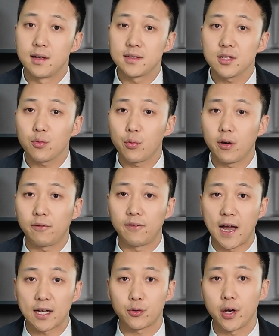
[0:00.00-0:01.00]
This is where
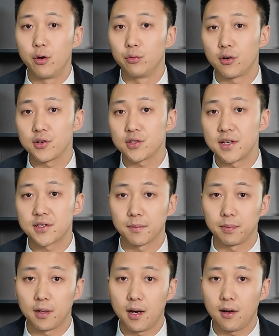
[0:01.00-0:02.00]
factory owners and
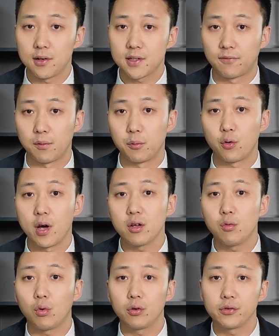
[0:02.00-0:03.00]
suppliers from around
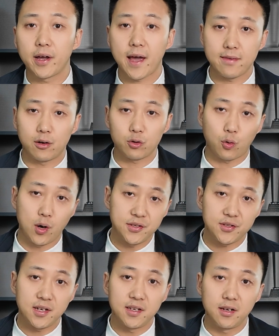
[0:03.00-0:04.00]
the world gather
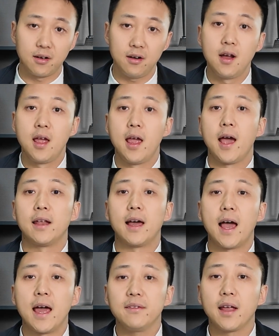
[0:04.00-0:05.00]
twice a year, and
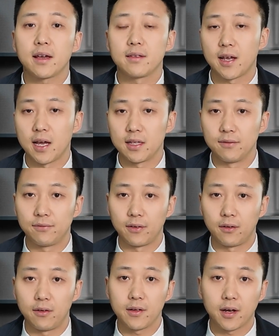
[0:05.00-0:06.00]
unlike the Canton
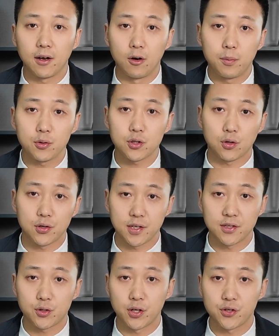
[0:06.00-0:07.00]
Fair, the Global
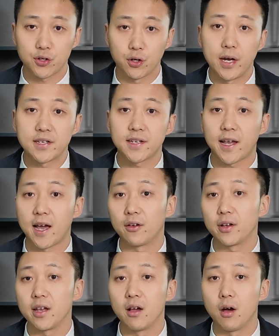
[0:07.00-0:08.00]
Sources Trade Show is
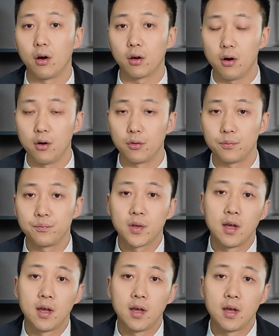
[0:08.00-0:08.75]
held in Hong Kong,